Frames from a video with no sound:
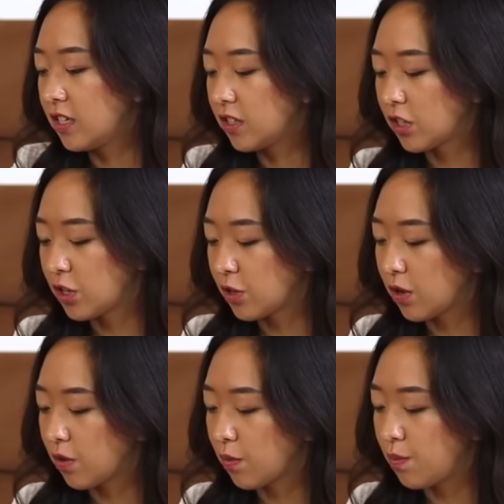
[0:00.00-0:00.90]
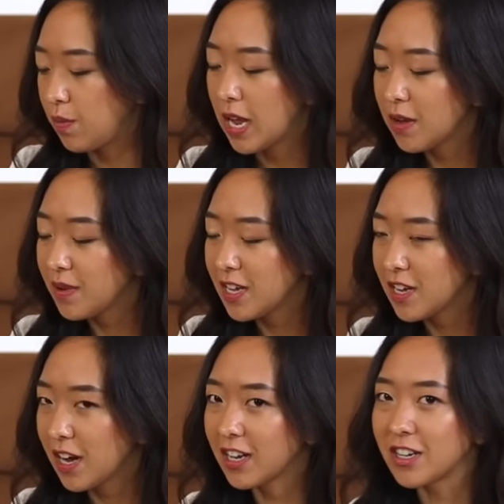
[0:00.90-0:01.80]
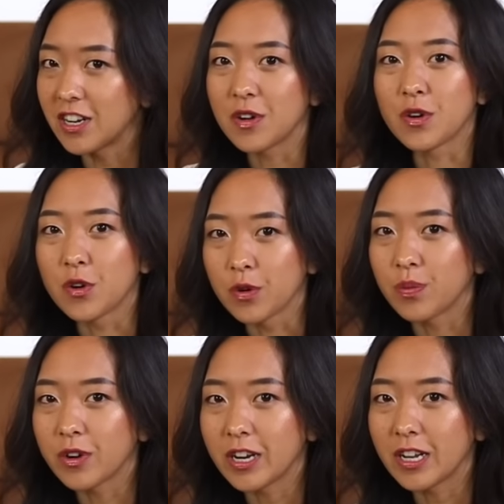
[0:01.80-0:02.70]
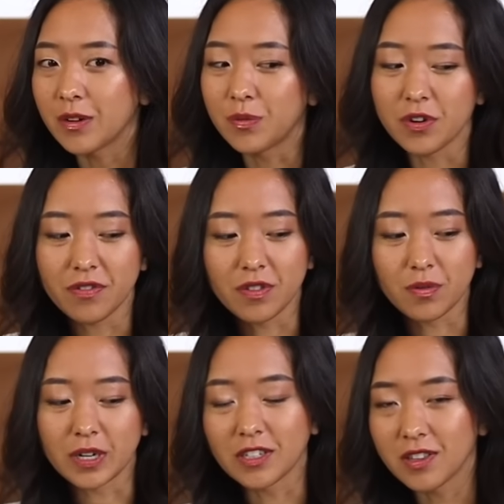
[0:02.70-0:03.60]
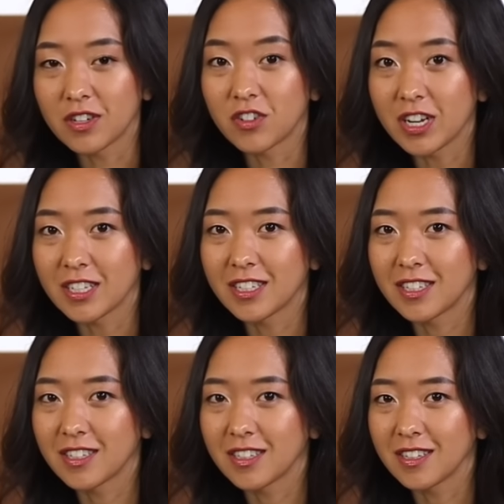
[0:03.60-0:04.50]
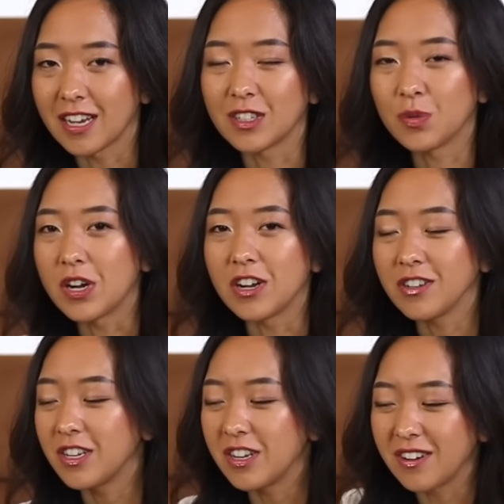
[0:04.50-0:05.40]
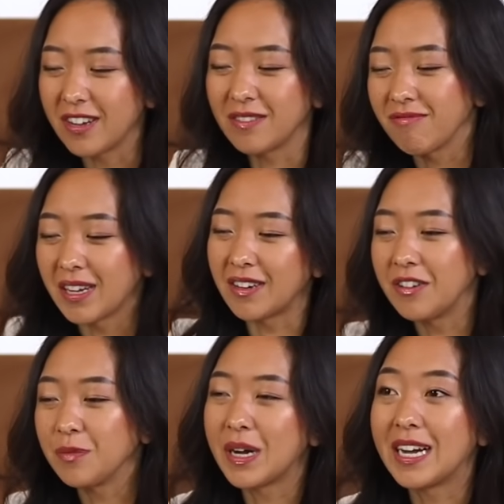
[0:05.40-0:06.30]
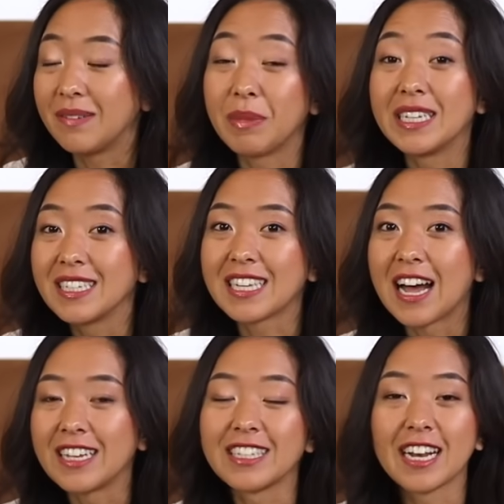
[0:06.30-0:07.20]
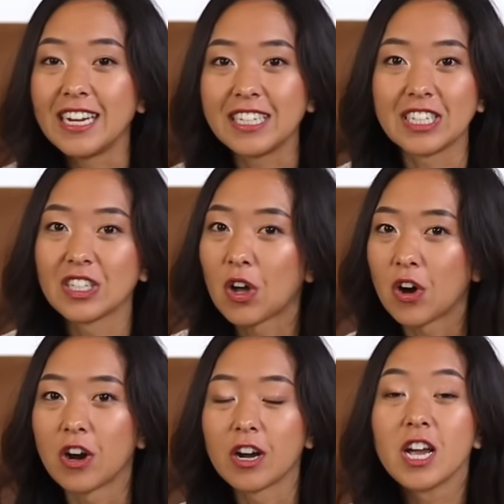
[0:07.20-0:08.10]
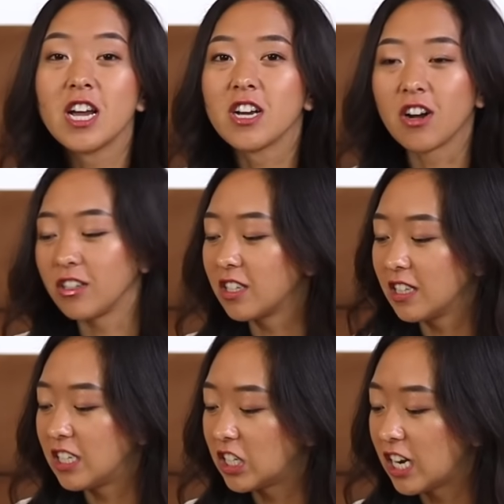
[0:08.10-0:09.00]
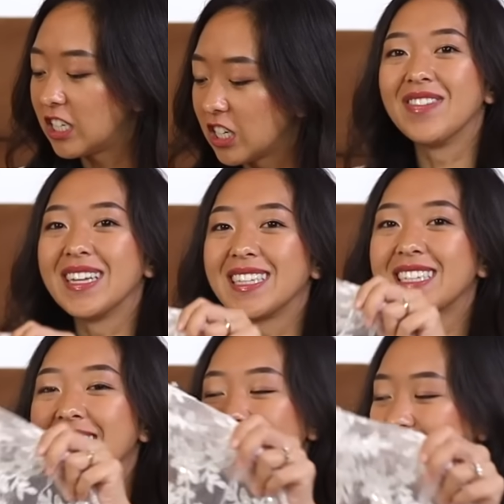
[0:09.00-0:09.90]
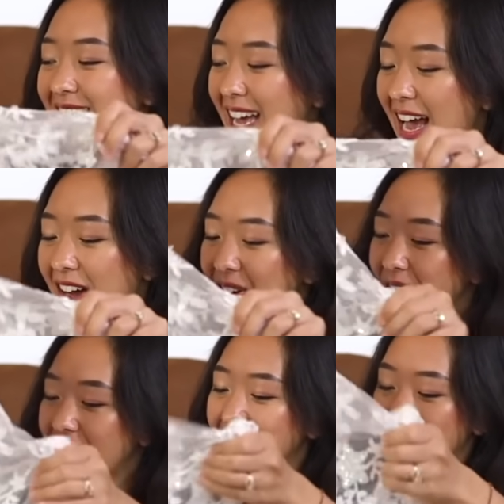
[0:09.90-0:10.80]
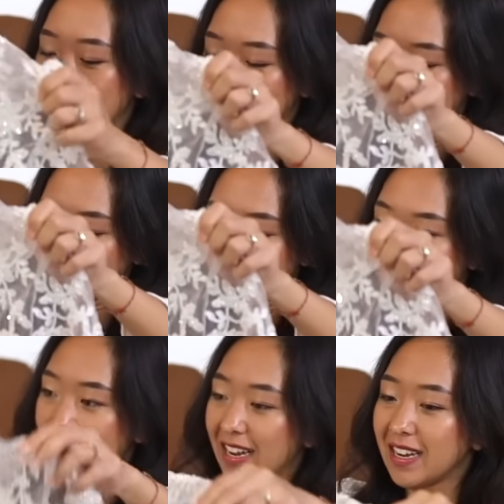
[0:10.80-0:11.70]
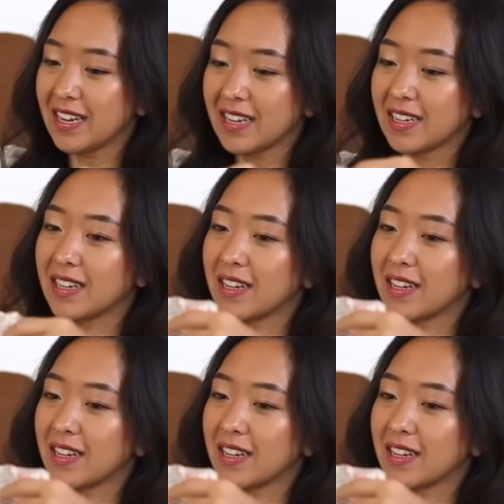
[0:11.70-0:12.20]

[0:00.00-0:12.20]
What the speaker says: So maybe I could incorporate it with the rest of the dress as well. You know, I don't know, my designs and ideas are constantly changing. But this is how it looks like.